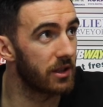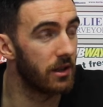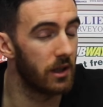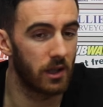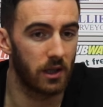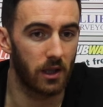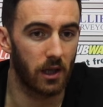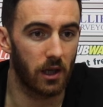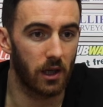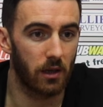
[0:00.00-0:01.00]
And
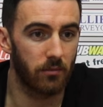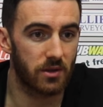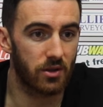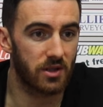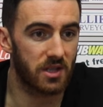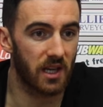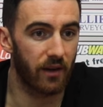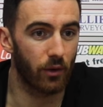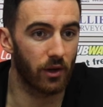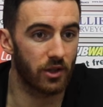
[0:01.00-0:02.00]
it's good to see
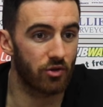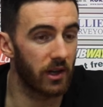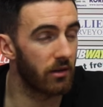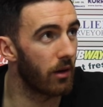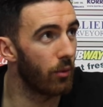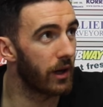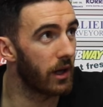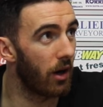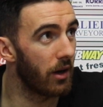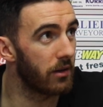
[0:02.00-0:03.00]
everyone on the training ground
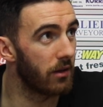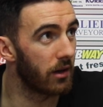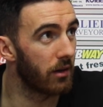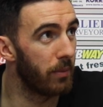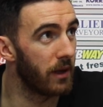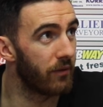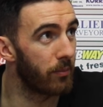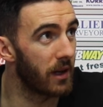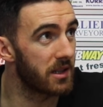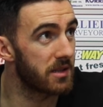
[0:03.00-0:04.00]
working hard and competing for
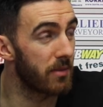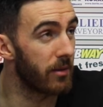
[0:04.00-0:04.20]
places.